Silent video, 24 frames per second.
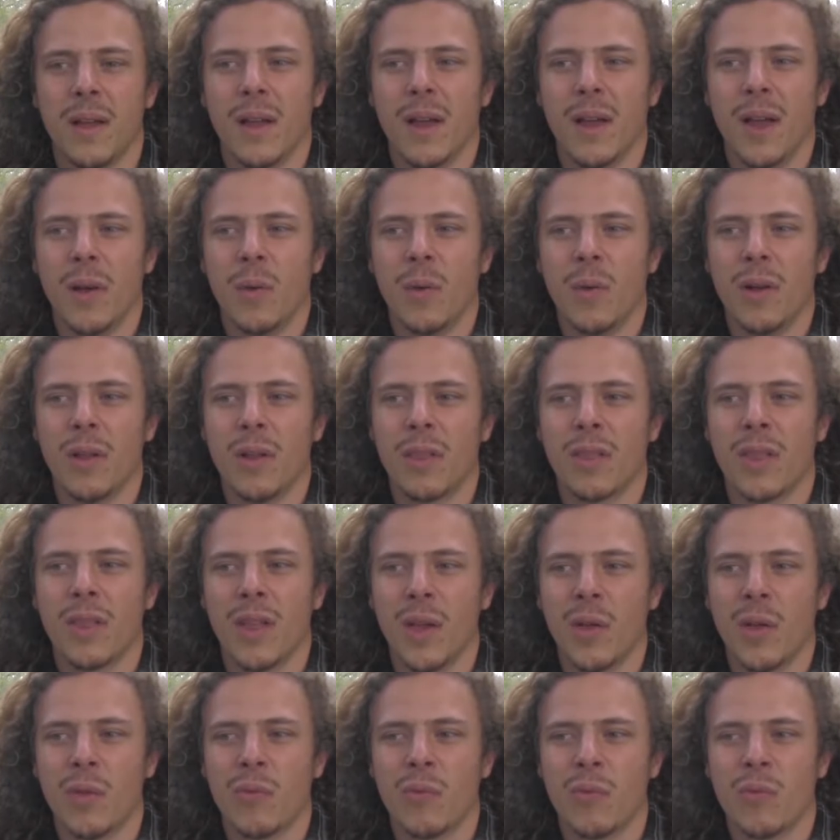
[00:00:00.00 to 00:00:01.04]
I wanted
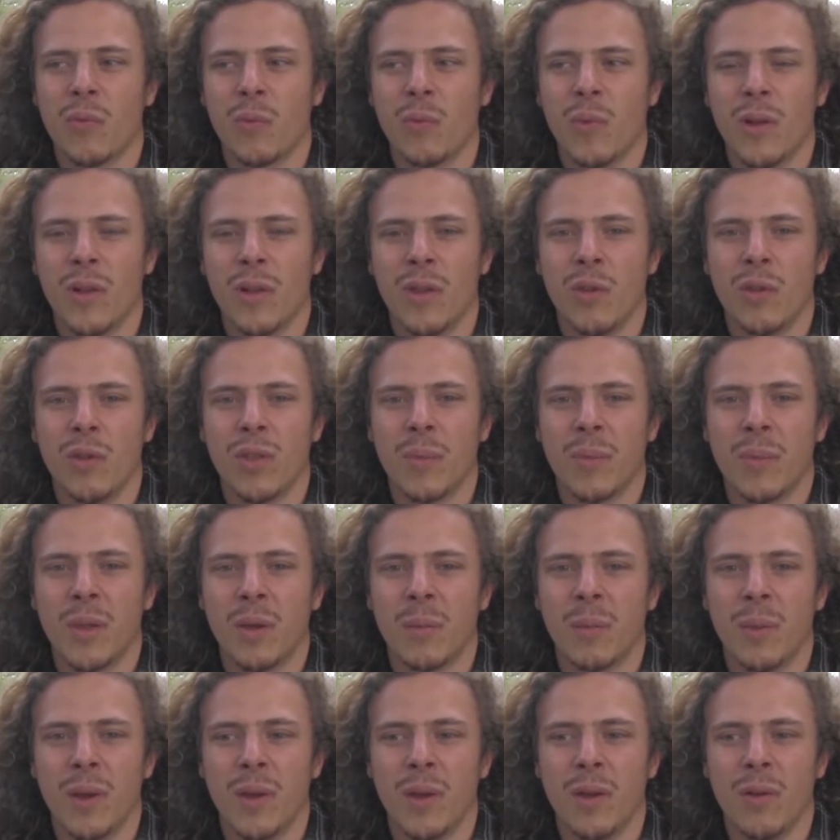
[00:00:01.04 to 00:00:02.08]
I wanted to do something
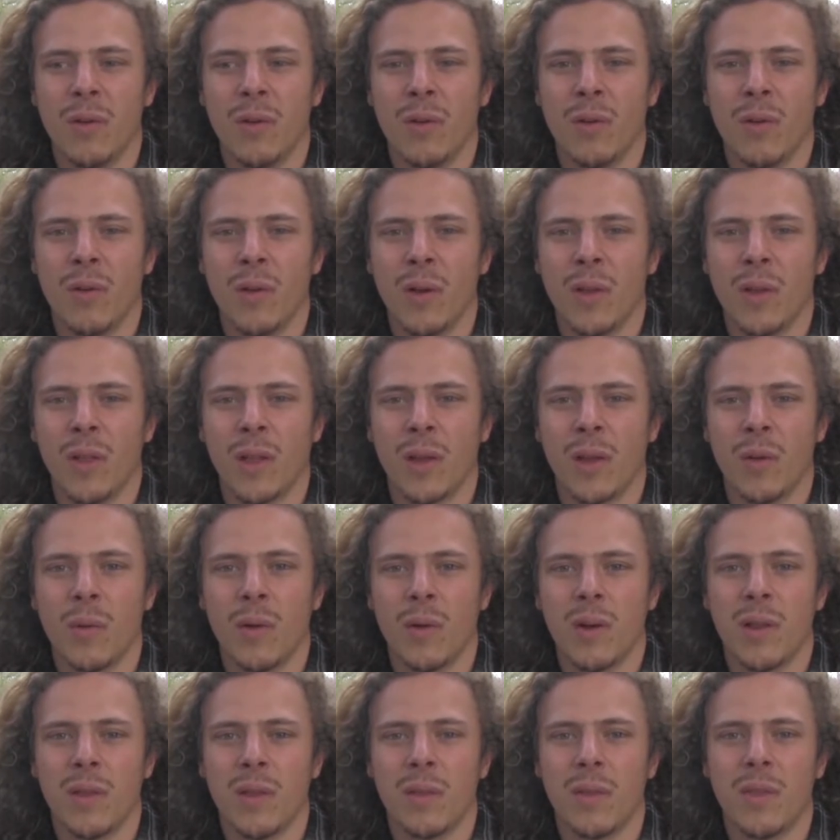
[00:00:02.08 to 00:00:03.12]
on my own, or like I
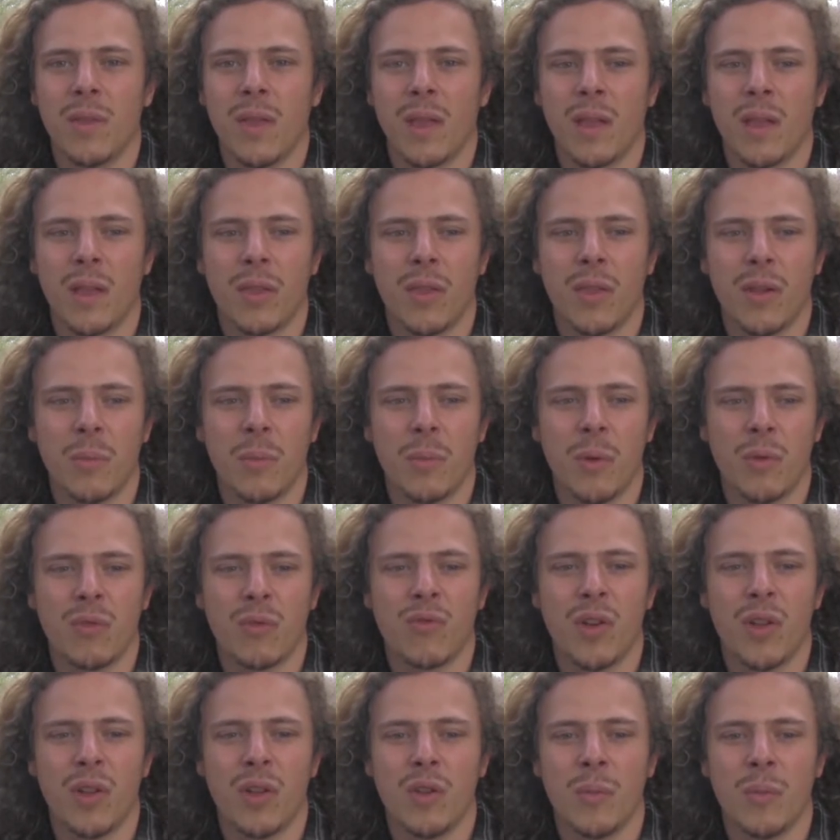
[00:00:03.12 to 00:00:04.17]
wanted like I thought about
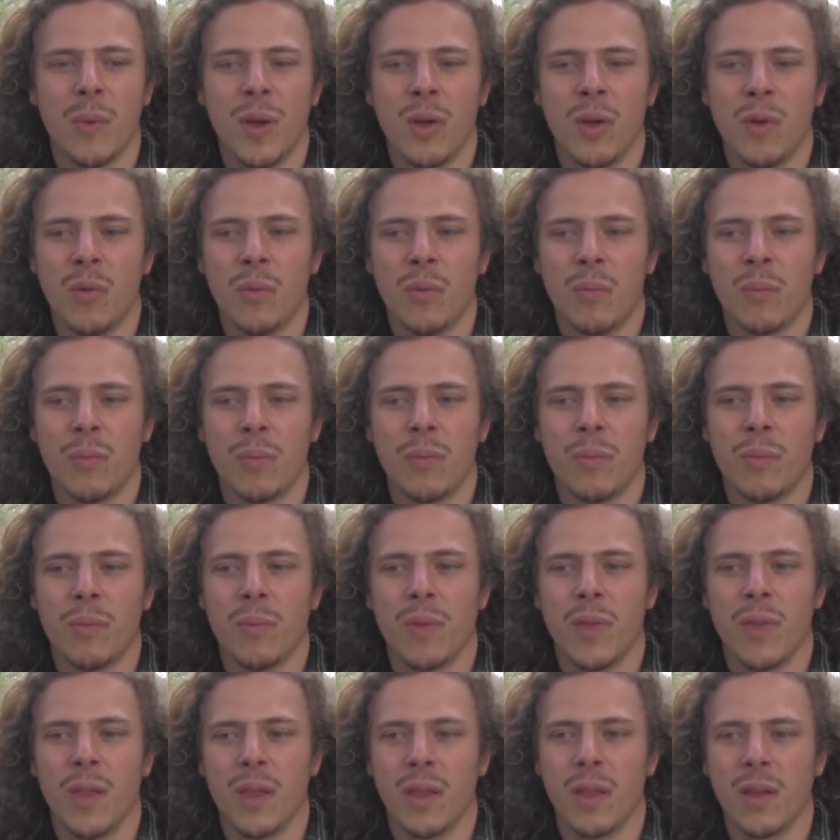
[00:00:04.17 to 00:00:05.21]
trying to do my own
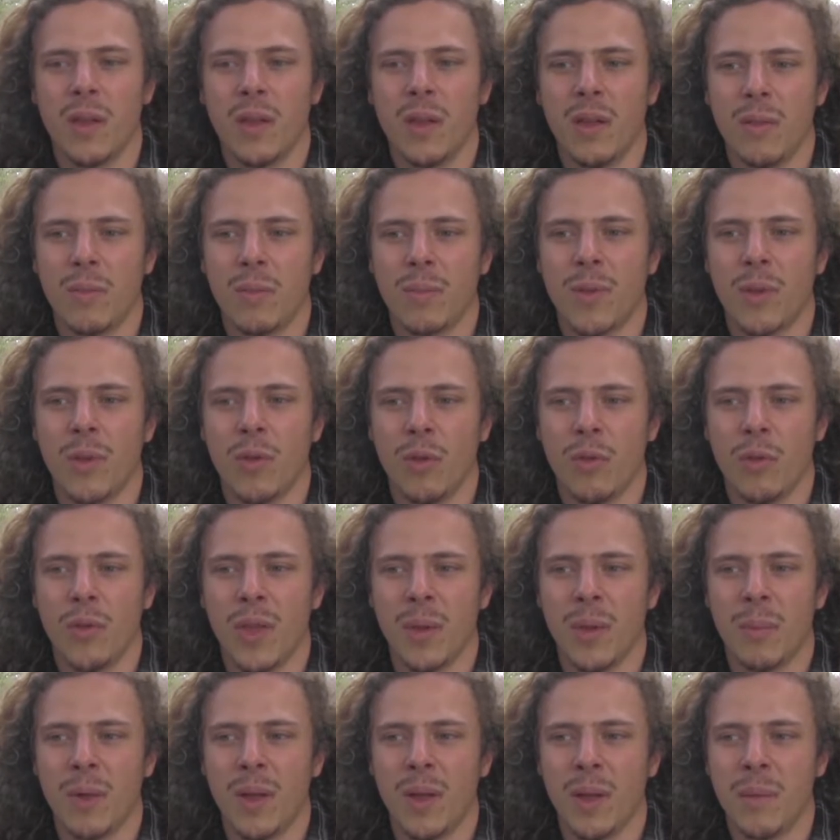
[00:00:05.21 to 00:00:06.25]
like a uh, solo
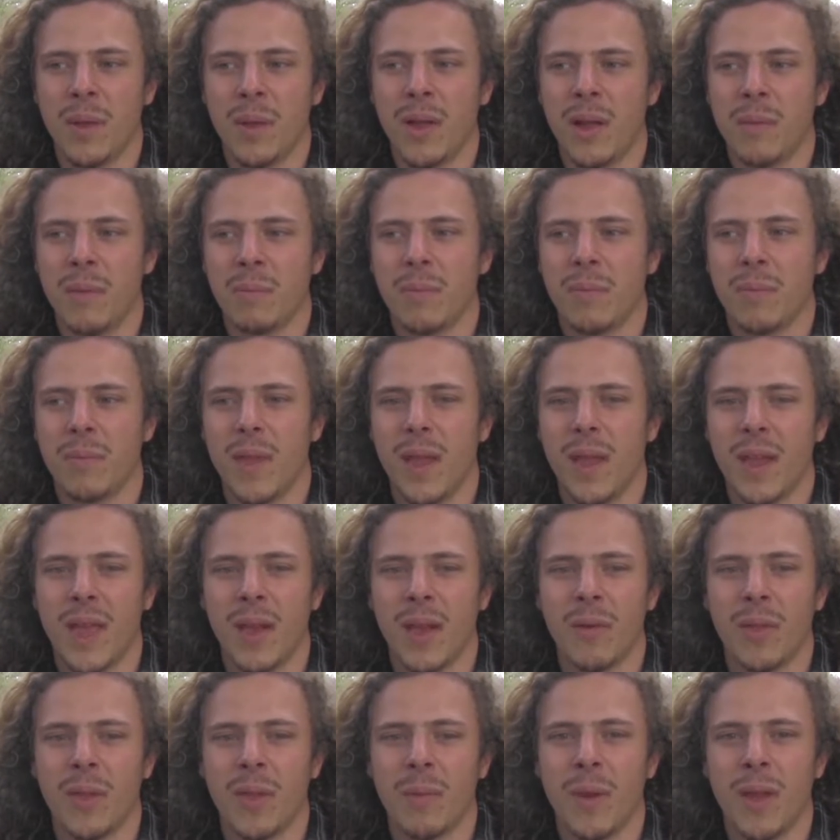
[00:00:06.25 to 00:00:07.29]
thing, but I mean I I
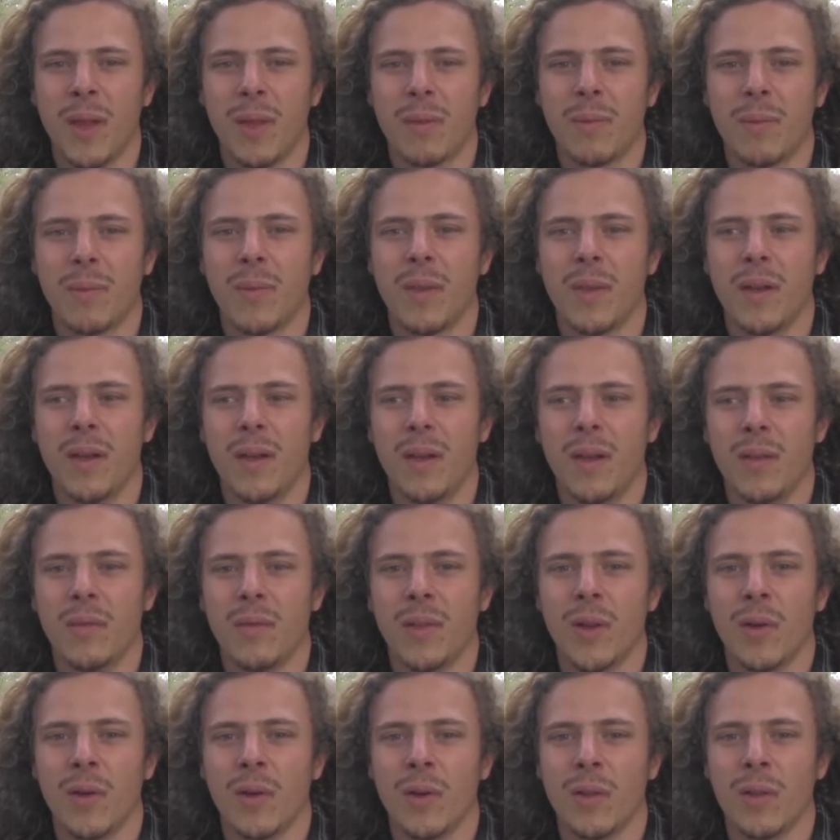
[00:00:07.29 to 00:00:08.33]
can't really write uh,
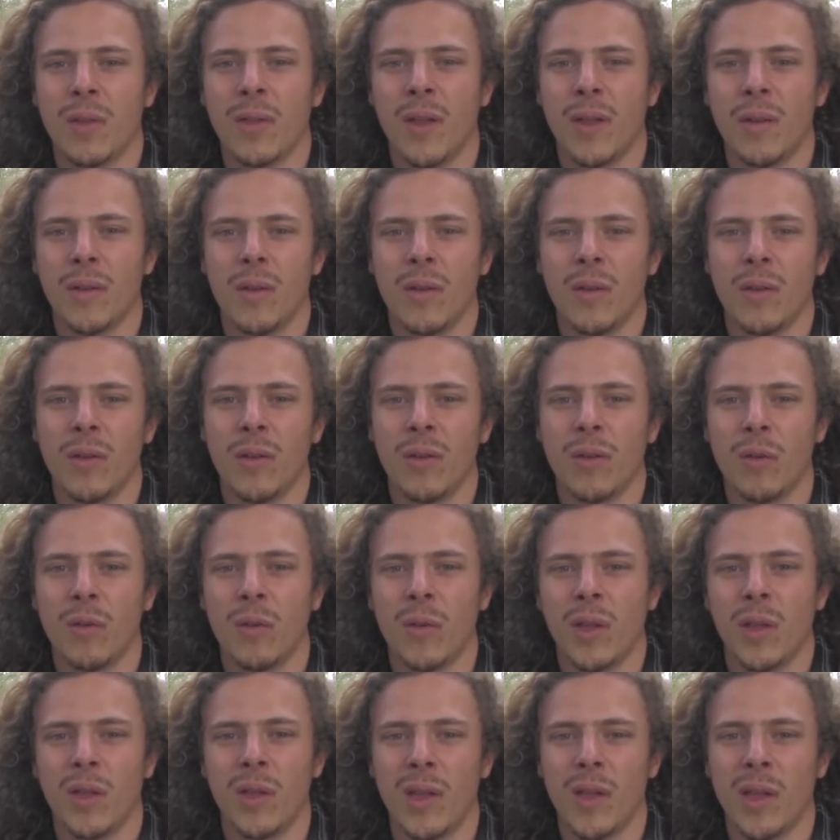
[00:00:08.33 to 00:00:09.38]
lyrics that good, or
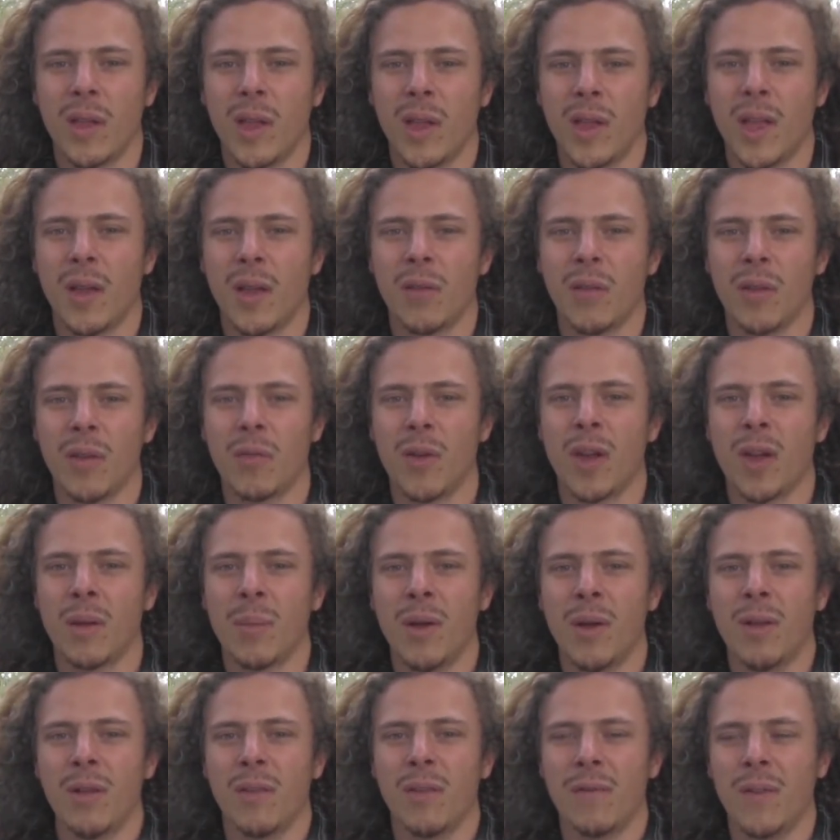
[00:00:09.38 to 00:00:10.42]
like I, I, can't really crank them
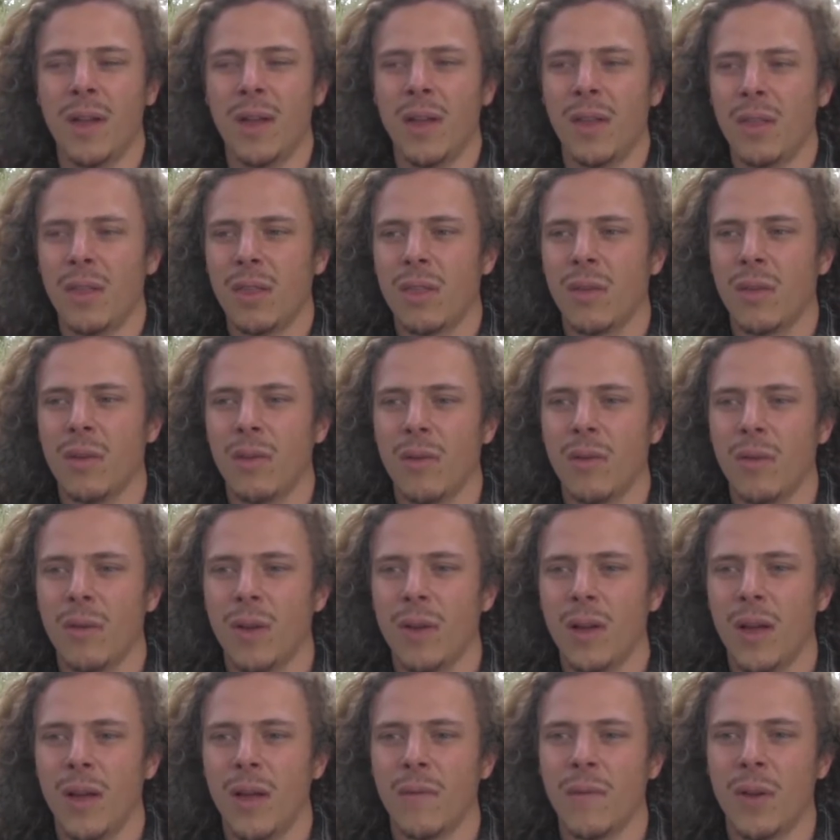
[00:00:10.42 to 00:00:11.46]
out as fast. So
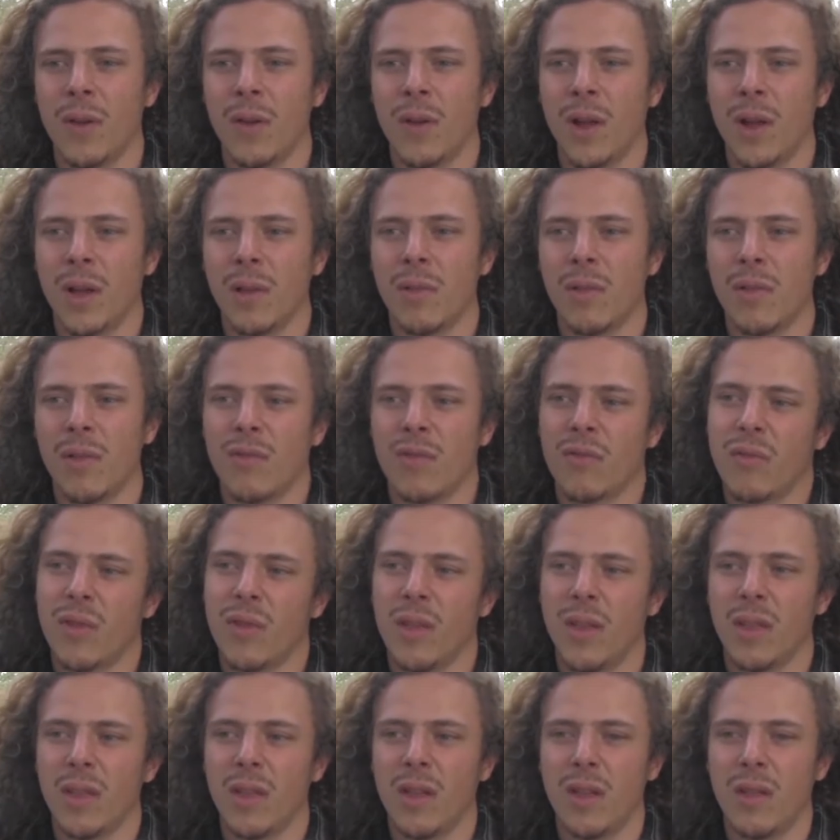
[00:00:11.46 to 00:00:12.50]
I figured I can just
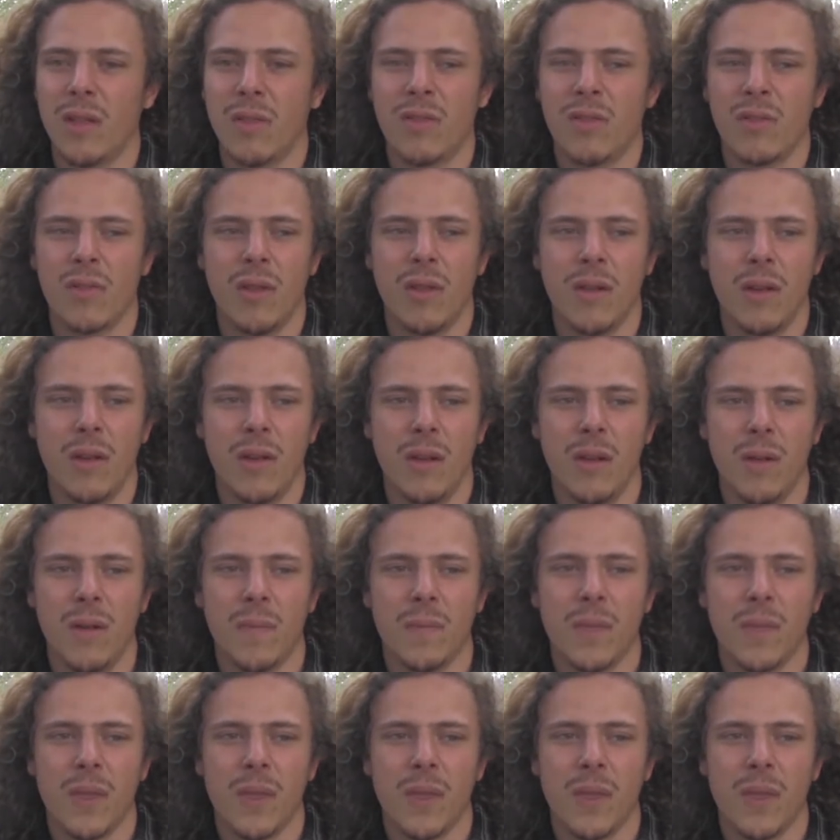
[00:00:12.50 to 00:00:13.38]
like uh, uh